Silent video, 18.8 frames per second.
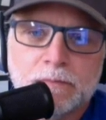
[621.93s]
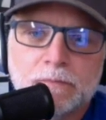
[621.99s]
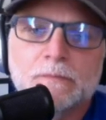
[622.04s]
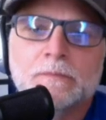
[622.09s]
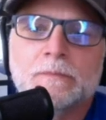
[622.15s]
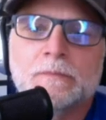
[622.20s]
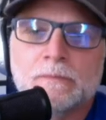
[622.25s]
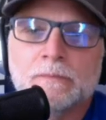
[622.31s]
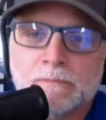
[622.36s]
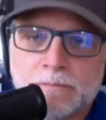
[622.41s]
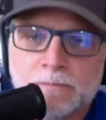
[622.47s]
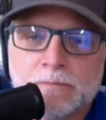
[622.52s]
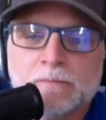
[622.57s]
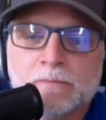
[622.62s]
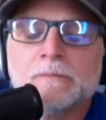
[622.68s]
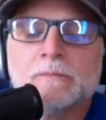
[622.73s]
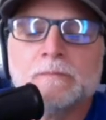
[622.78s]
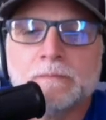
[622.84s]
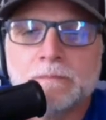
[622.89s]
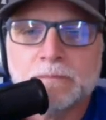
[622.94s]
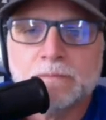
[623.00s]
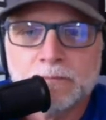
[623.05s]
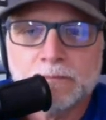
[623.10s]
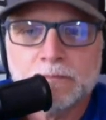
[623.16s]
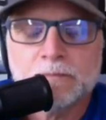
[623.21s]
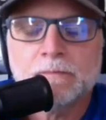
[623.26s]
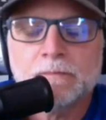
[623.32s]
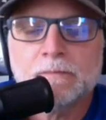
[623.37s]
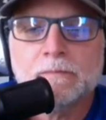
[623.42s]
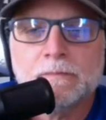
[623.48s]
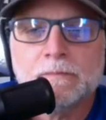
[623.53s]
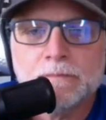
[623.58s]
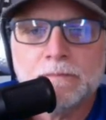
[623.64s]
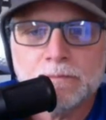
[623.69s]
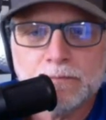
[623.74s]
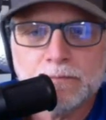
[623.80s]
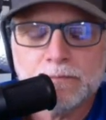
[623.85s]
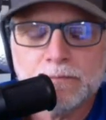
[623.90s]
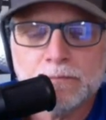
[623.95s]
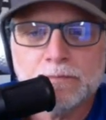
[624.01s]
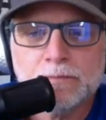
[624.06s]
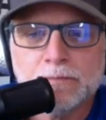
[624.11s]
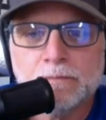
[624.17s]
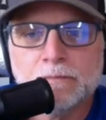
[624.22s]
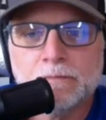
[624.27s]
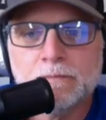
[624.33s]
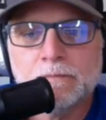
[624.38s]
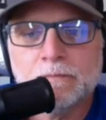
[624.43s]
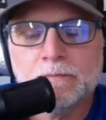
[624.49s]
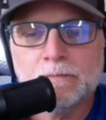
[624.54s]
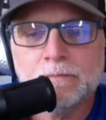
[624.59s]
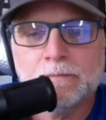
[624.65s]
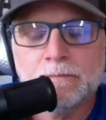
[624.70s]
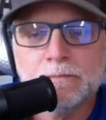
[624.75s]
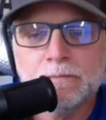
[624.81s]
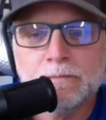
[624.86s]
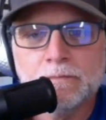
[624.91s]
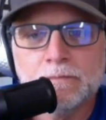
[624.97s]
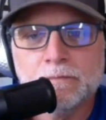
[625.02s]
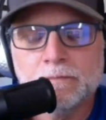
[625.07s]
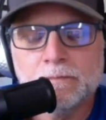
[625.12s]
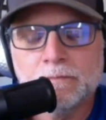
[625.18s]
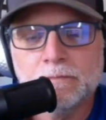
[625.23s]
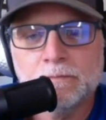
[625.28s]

This person isn't speaking.